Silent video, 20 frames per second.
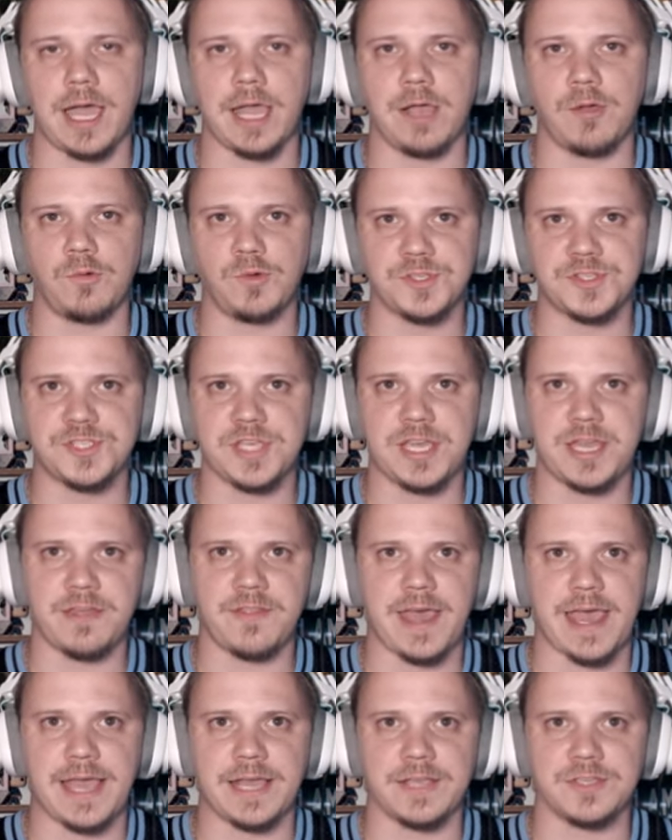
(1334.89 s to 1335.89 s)
I will say
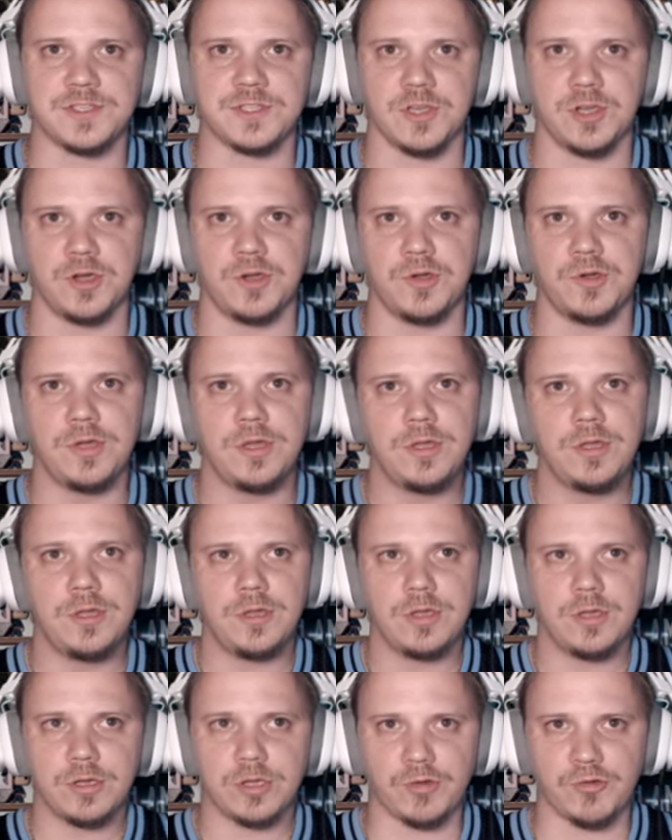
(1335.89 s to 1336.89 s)
that. So,
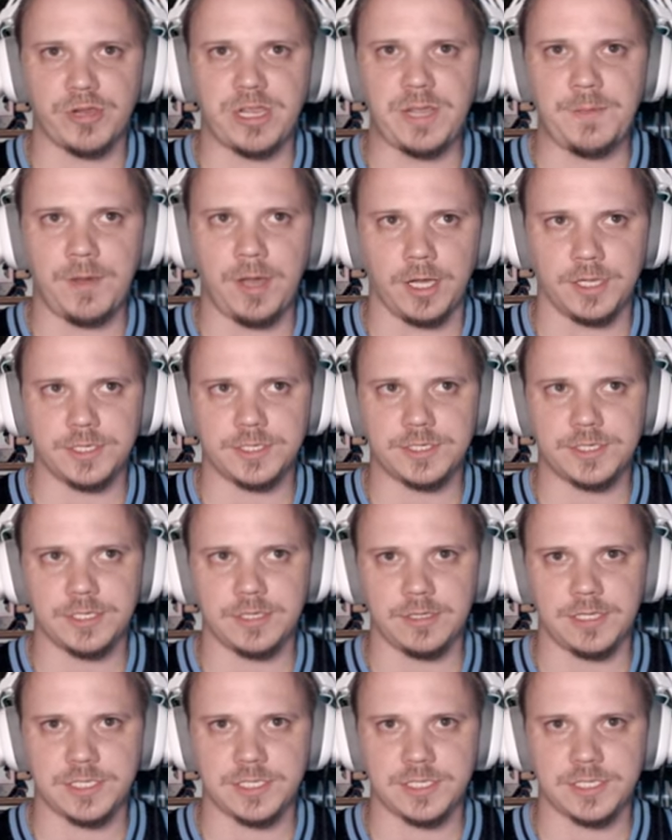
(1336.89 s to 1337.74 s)
Kareem Hunt,